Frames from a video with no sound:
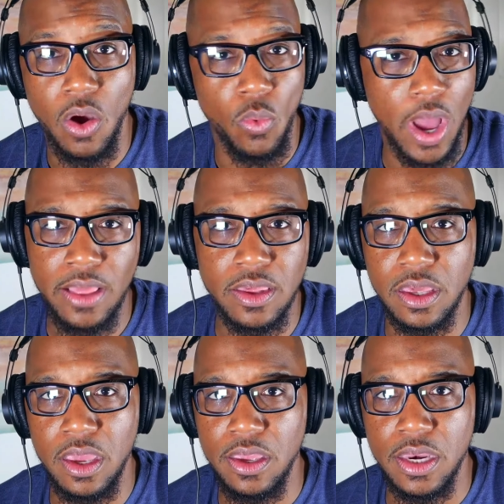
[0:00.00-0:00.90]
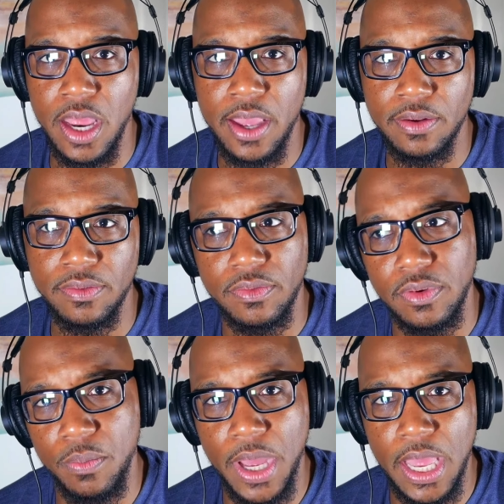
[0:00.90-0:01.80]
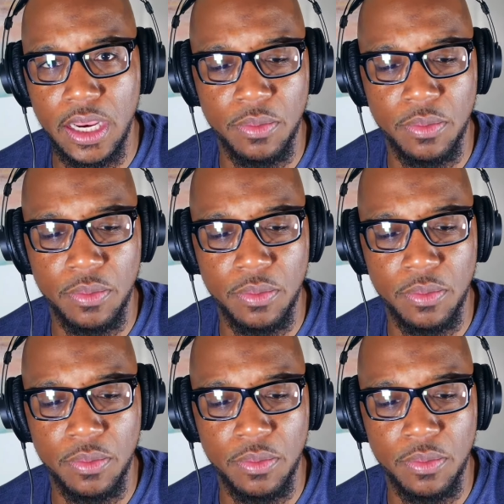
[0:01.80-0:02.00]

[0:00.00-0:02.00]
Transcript: Oh well, I just give you that. Come by,